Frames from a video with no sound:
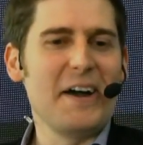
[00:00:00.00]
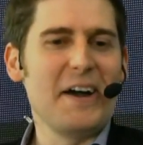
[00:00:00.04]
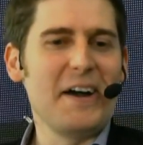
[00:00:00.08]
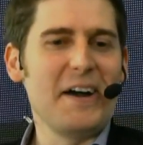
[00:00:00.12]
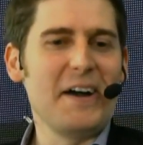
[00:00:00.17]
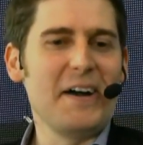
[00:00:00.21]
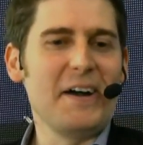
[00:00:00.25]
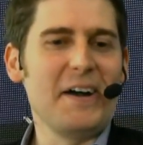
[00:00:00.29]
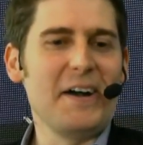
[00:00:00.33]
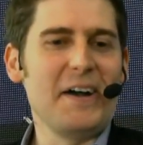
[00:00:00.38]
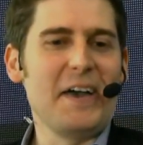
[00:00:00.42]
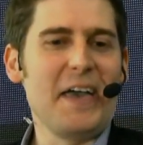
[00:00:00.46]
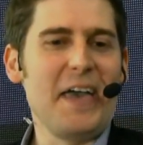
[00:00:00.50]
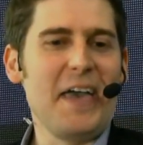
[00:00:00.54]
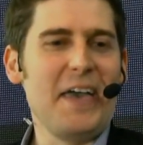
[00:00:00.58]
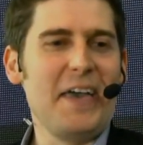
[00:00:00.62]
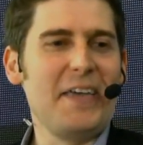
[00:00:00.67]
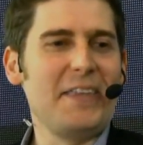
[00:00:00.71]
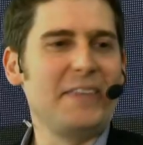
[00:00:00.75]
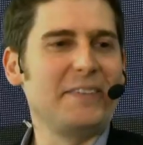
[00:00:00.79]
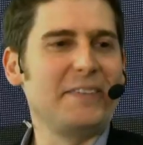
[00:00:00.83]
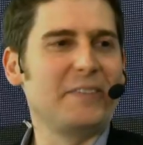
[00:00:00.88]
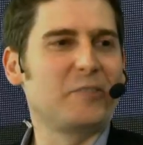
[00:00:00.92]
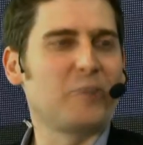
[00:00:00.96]
uh,
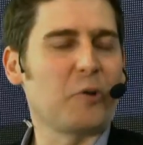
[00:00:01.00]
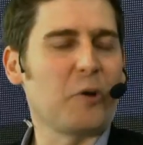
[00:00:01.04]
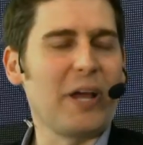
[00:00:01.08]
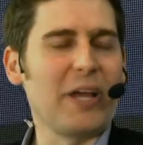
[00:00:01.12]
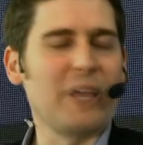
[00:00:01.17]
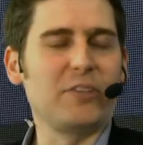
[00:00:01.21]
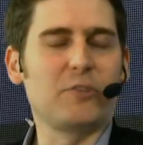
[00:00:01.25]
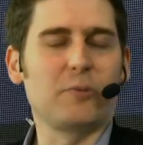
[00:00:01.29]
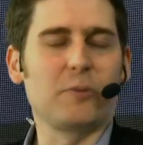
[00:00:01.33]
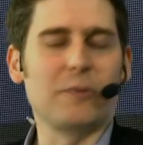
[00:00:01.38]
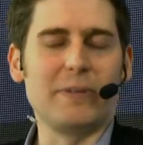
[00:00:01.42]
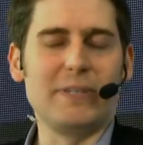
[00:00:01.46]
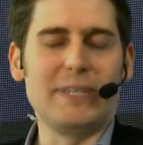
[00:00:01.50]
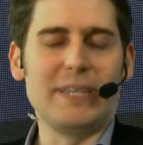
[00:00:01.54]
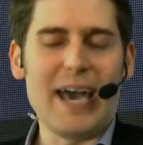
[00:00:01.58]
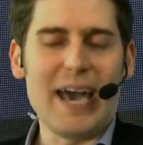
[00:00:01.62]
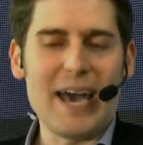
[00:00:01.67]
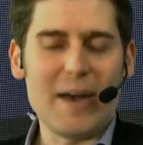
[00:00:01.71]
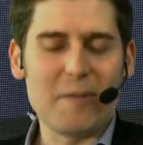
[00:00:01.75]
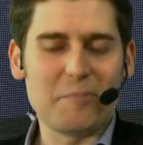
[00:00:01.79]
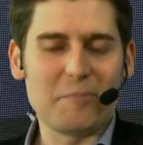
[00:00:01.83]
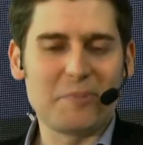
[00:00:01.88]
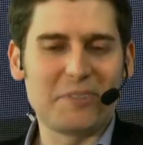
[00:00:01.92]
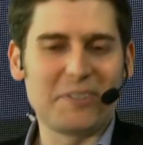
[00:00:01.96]
and trying to
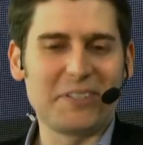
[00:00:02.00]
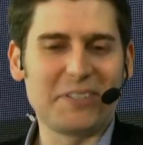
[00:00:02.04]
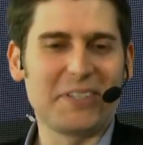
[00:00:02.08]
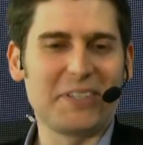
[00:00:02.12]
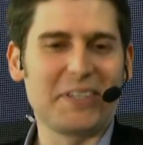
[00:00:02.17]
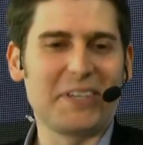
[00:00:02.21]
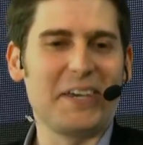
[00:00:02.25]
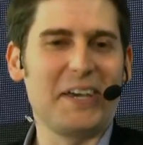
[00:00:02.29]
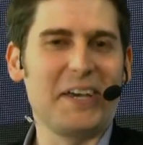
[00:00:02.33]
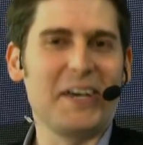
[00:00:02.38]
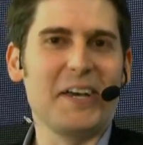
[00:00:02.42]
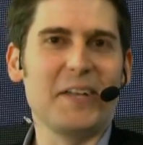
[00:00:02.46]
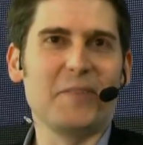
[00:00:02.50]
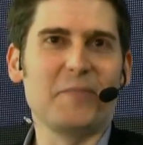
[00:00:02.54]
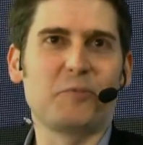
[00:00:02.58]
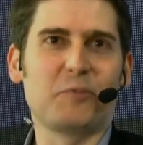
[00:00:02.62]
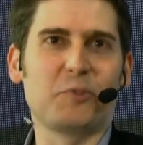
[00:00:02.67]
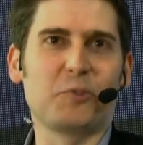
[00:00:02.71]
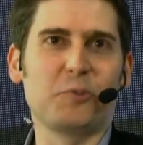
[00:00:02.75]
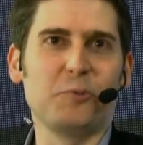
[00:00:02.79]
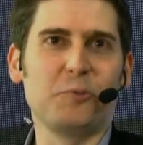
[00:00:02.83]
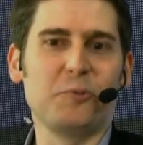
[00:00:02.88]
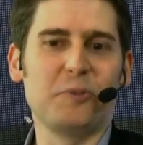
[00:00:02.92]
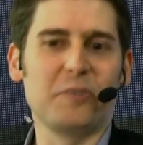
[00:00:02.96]
adapt uh,
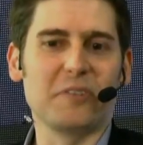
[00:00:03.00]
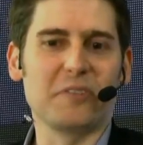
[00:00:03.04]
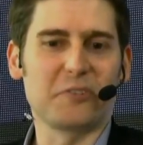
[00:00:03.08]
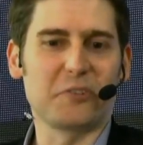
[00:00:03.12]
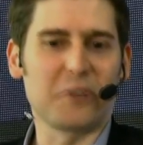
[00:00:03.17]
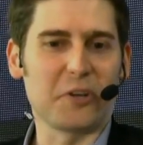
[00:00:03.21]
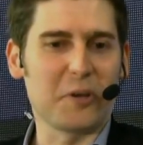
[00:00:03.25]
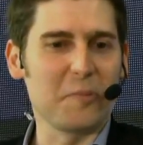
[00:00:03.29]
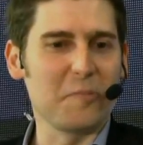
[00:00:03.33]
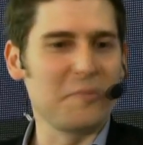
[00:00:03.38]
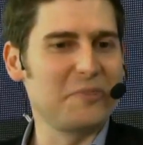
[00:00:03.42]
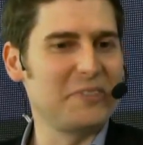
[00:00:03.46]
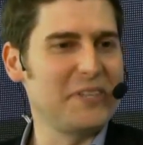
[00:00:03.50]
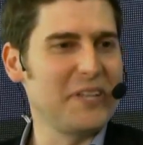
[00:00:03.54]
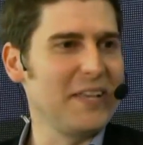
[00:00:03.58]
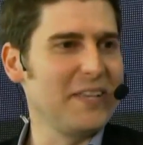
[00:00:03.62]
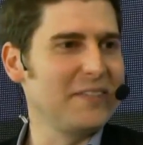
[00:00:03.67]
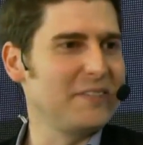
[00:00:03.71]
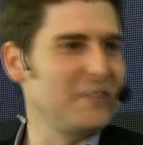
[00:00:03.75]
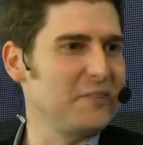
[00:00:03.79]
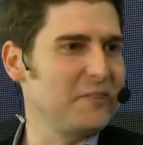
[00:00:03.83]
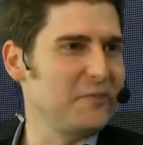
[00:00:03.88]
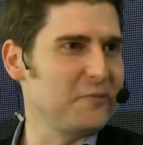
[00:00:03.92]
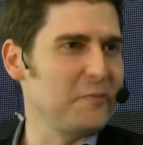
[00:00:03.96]
to the
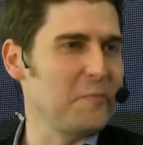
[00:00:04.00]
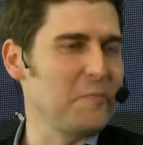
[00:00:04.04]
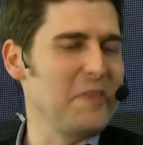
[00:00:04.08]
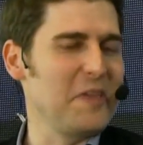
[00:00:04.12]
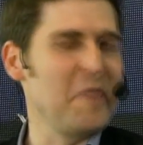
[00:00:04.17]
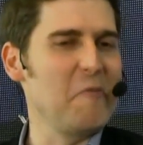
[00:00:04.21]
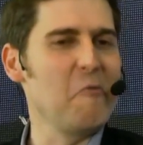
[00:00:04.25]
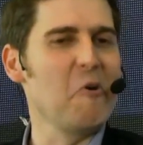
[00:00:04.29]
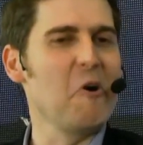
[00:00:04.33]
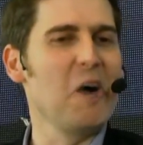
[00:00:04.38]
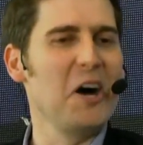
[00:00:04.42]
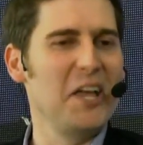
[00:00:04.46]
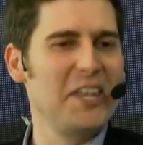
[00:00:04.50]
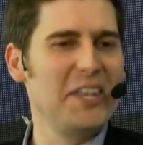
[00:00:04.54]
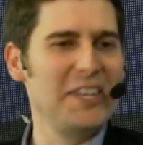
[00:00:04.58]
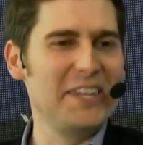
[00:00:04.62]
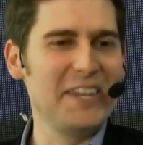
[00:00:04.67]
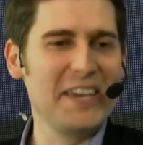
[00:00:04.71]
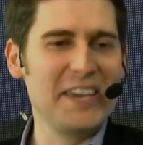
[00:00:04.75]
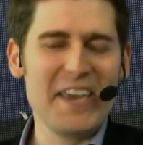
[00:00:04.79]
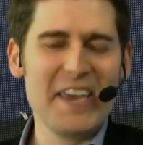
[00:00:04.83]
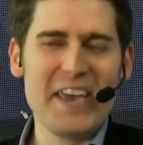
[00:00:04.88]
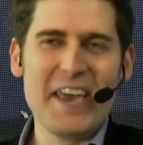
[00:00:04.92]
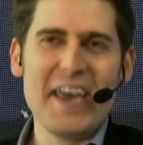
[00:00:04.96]
circumstances from day
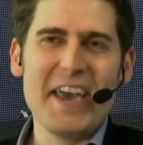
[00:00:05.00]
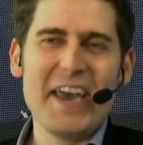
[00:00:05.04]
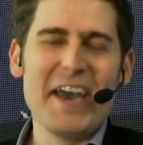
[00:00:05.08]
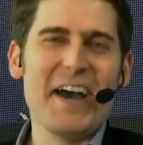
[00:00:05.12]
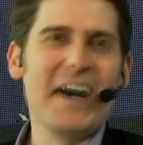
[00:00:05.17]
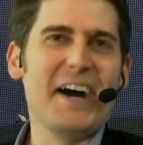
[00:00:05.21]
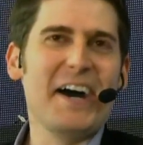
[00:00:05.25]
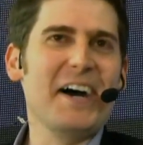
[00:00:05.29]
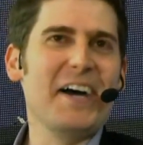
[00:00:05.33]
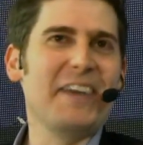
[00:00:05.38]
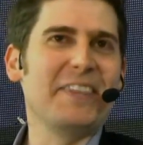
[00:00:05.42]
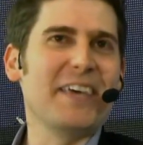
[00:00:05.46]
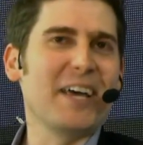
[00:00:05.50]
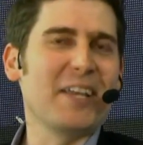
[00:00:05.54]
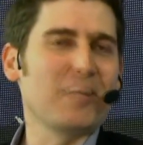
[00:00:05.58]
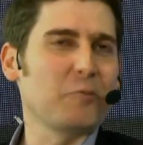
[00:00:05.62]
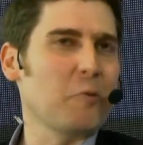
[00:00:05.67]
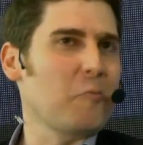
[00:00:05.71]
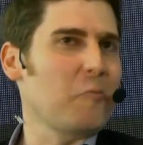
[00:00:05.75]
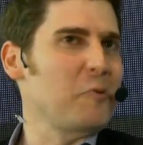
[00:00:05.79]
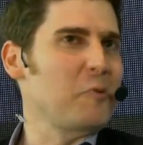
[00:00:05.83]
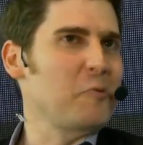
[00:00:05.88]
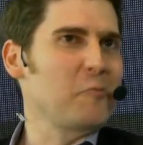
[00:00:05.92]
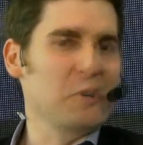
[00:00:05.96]
one uh,
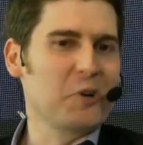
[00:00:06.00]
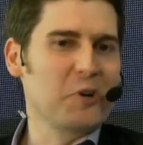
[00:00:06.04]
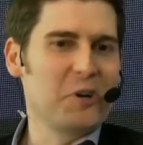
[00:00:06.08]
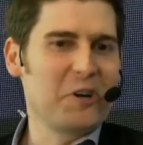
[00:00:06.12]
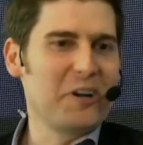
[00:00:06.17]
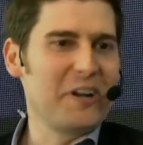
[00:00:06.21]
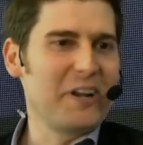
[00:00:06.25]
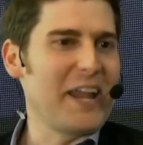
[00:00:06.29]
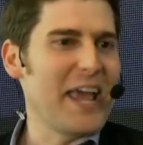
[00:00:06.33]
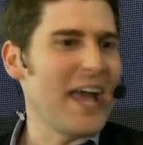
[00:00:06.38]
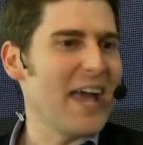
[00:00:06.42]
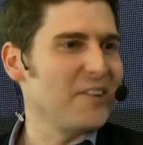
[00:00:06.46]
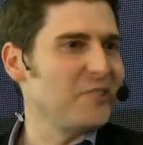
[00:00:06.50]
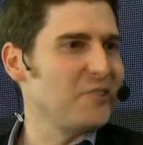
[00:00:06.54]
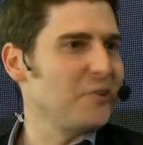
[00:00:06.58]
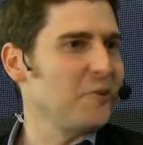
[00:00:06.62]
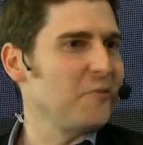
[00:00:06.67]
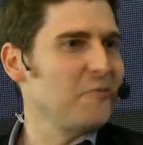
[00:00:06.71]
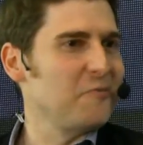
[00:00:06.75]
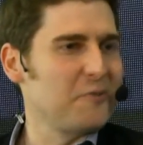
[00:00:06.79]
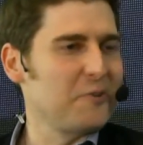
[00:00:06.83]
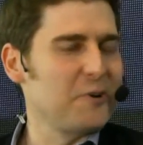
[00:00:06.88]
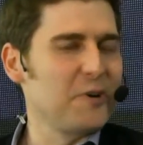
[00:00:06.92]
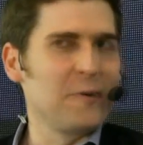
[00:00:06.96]
that's what we were, an
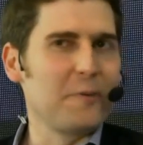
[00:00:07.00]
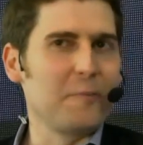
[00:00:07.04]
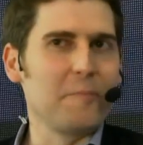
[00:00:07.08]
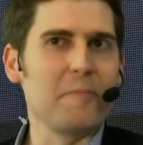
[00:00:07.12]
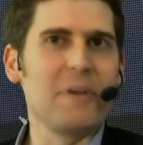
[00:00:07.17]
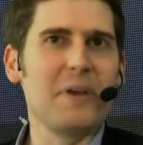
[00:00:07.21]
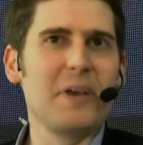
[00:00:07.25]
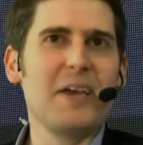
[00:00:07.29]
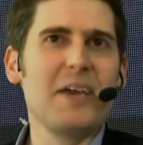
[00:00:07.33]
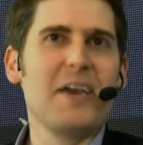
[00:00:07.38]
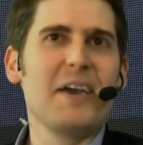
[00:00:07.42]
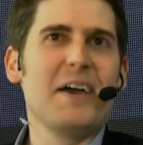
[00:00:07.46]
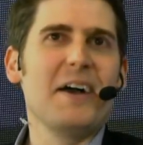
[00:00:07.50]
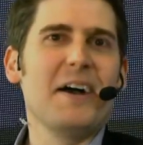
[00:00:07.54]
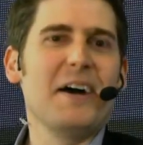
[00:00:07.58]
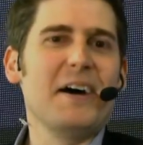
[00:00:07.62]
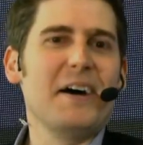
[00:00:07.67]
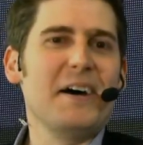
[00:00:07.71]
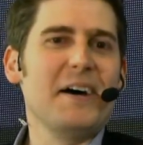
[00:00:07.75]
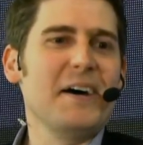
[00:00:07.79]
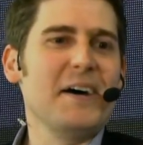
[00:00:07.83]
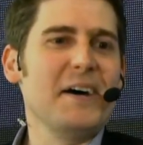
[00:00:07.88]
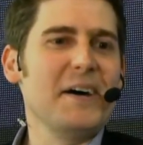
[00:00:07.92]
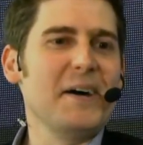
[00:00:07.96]
agile firm.
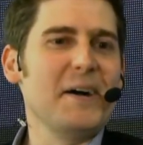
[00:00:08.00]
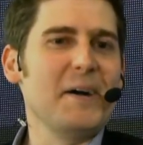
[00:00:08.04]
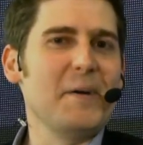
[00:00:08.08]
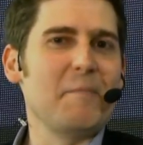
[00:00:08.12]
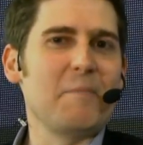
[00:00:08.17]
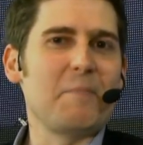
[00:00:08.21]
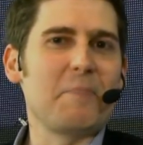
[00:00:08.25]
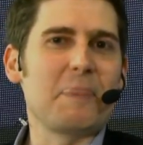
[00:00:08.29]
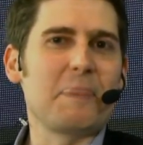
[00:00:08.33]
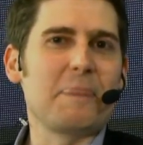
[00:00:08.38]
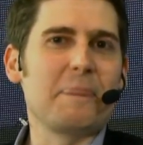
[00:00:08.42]
Uh,